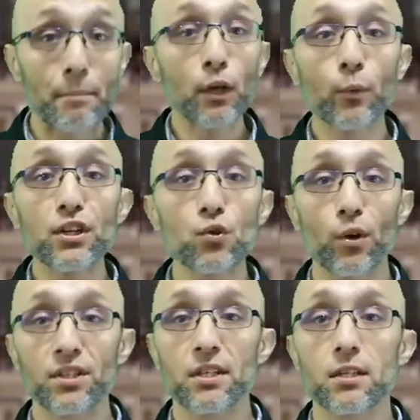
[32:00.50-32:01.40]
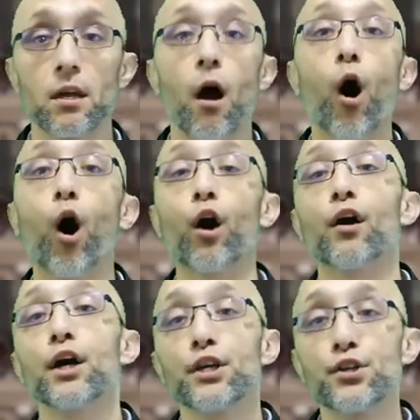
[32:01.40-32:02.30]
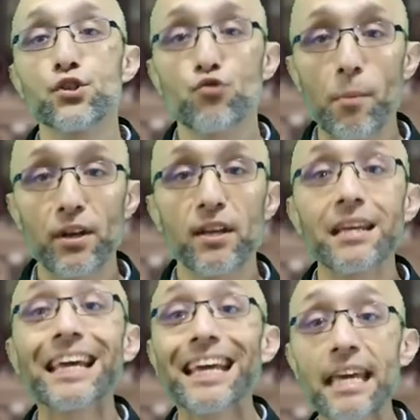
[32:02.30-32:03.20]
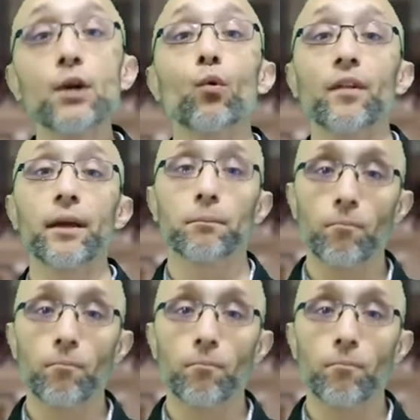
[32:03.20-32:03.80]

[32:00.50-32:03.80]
resources are distributed equally.